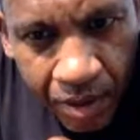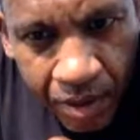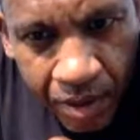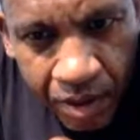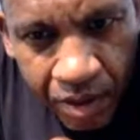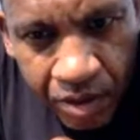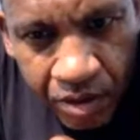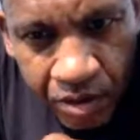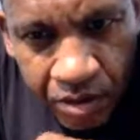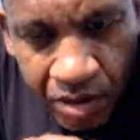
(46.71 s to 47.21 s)

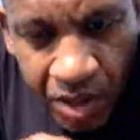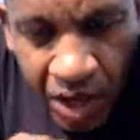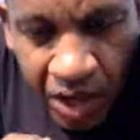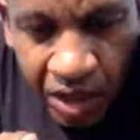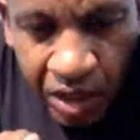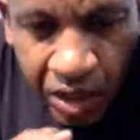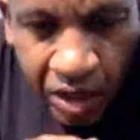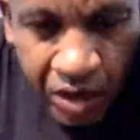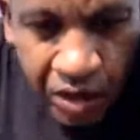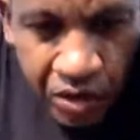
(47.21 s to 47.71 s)
You got an
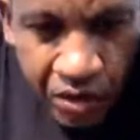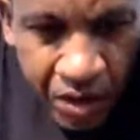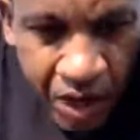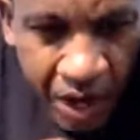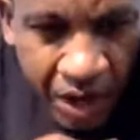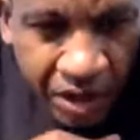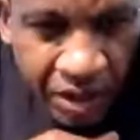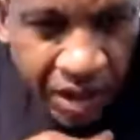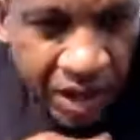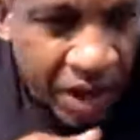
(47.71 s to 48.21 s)
uncle out in
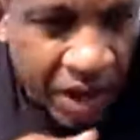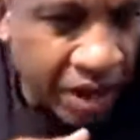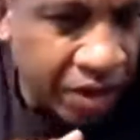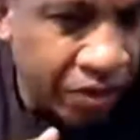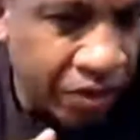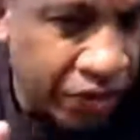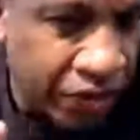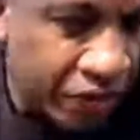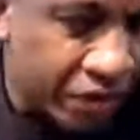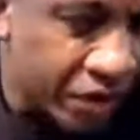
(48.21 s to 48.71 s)

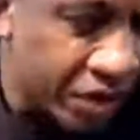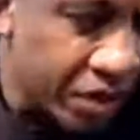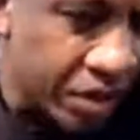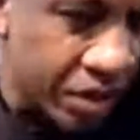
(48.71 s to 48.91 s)
California.